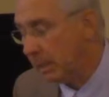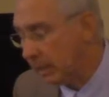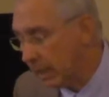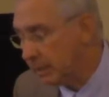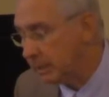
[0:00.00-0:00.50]
But
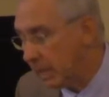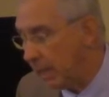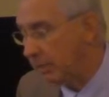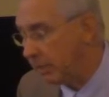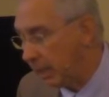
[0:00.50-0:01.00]
let's
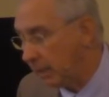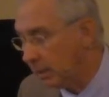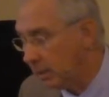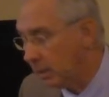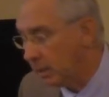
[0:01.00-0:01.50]
not
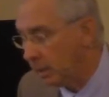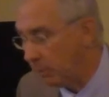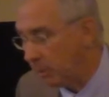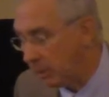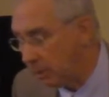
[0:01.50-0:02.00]
think
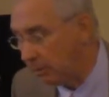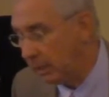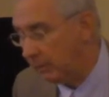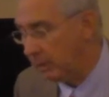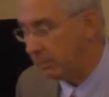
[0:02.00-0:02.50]
that we don't
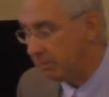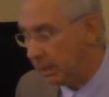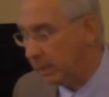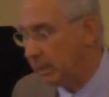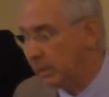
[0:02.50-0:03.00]
have the
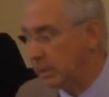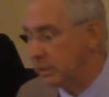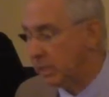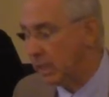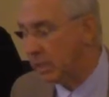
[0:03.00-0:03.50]
ability to
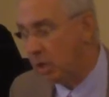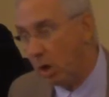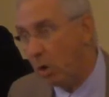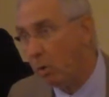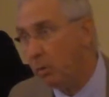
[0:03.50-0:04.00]
say
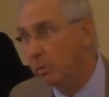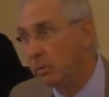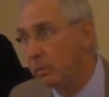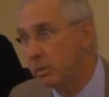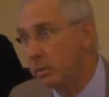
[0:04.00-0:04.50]
no.
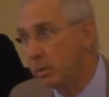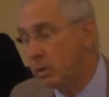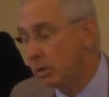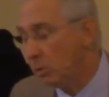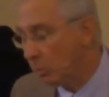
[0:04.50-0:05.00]

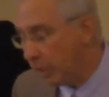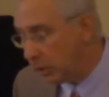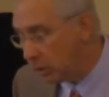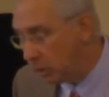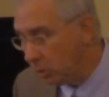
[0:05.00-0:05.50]
We
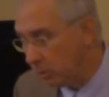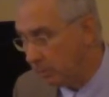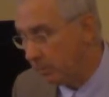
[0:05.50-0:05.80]
do.